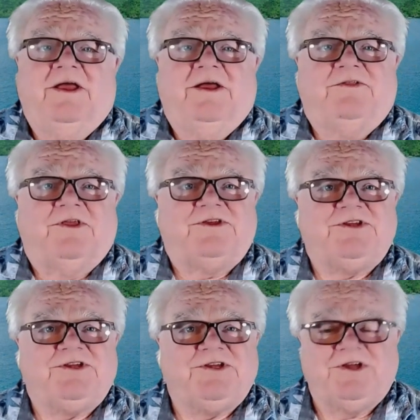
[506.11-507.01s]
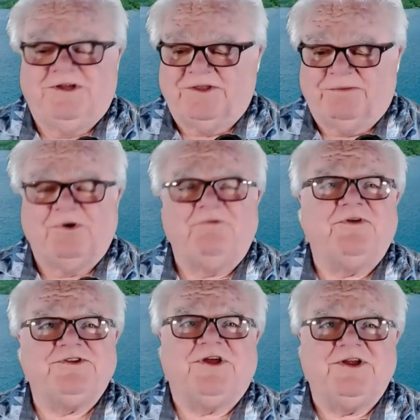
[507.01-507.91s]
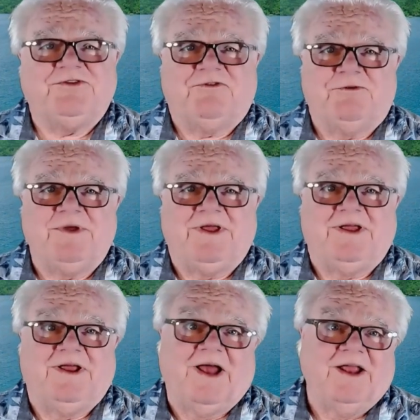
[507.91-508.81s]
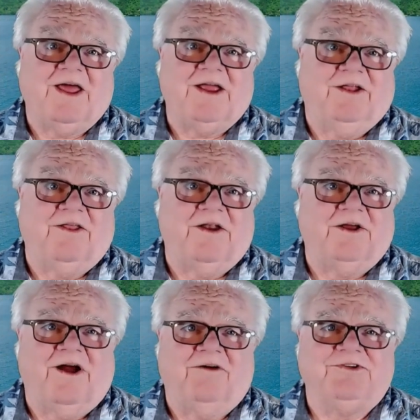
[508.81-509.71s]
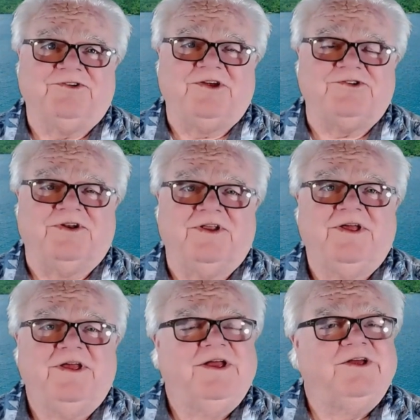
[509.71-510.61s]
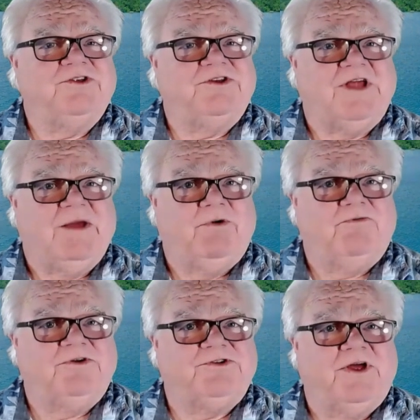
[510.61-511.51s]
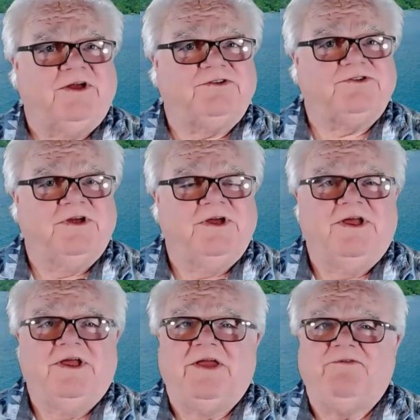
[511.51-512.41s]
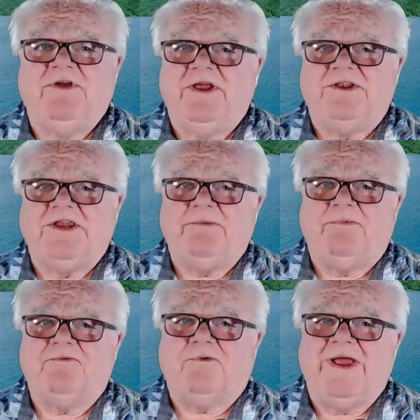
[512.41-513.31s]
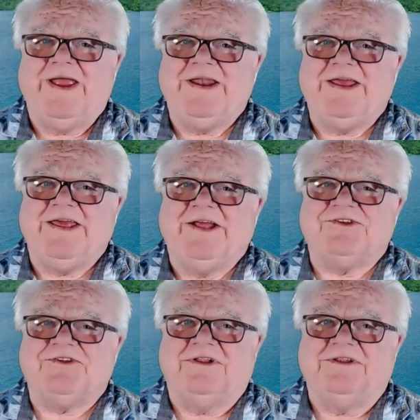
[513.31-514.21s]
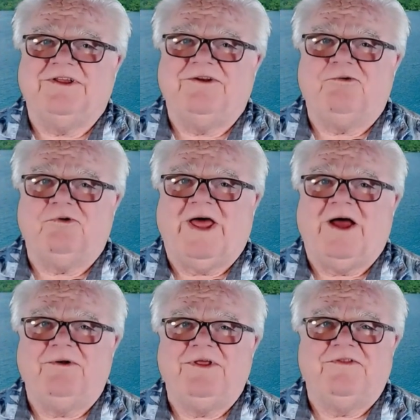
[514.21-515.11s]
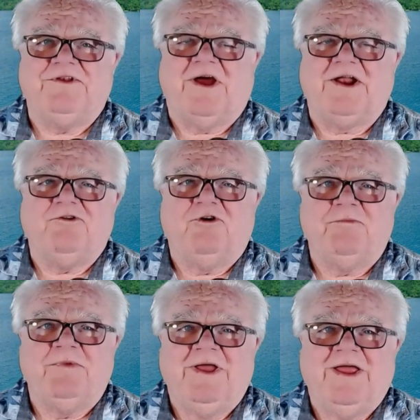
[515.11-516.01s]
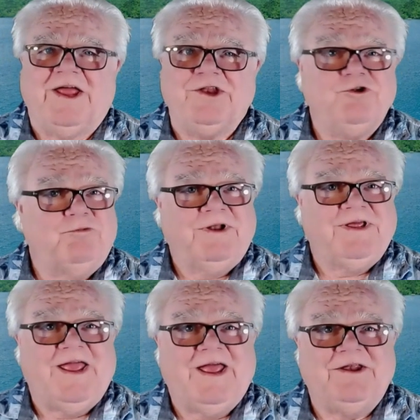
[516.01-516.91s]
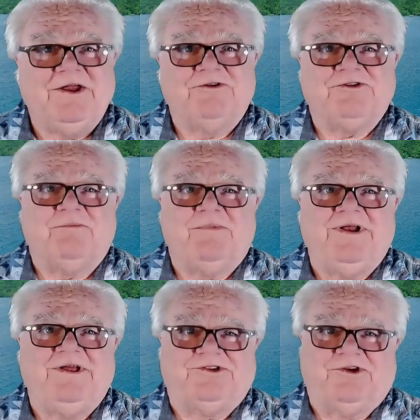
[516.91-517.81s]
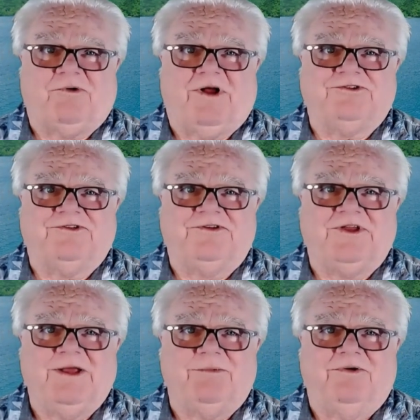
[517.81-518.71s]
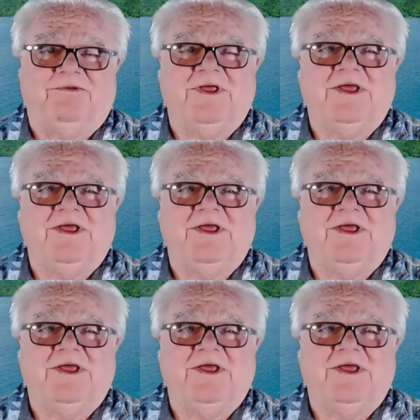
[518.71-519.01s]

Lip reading: The perfect size for me, and I like a lot of conversation, is a table for 6. If you get a table for 8, it gets a little loud in the dining room and you really can't hear somebody that's across the table.